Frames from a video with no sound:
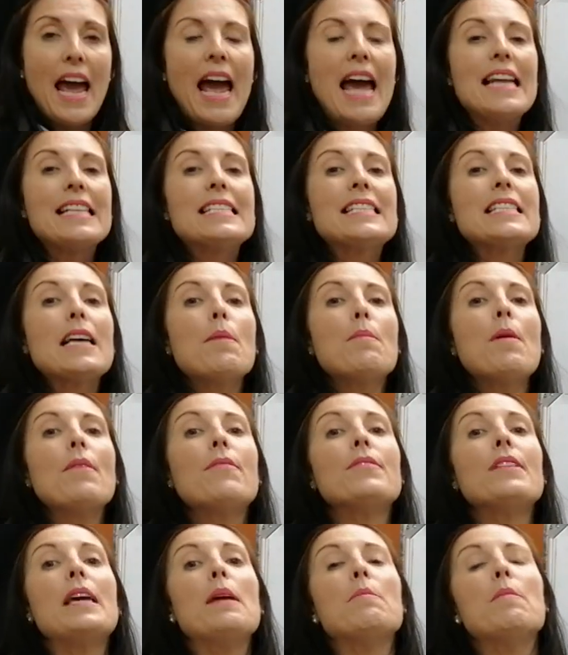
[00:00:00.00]
and some
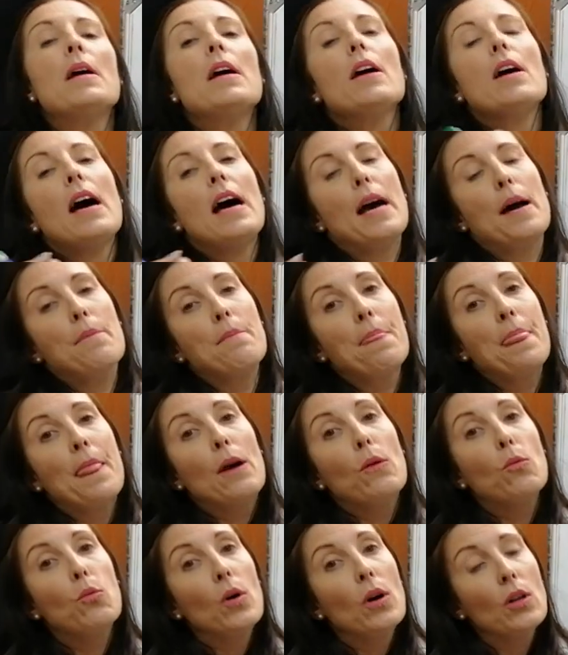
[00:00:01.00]
of them
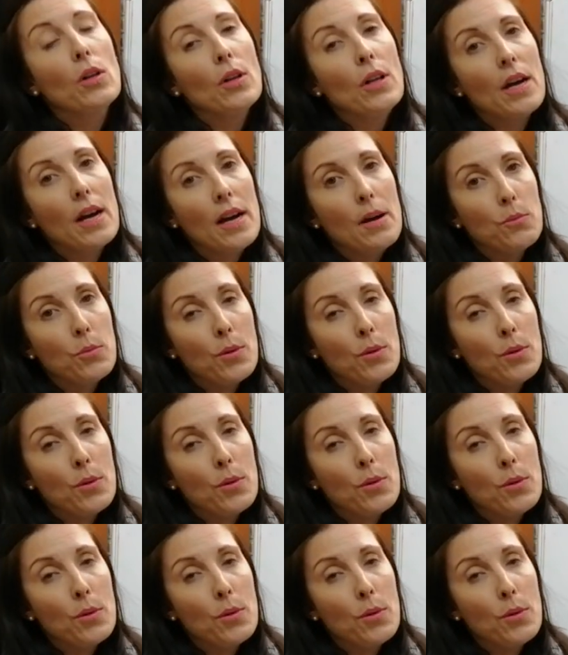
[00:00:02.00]
will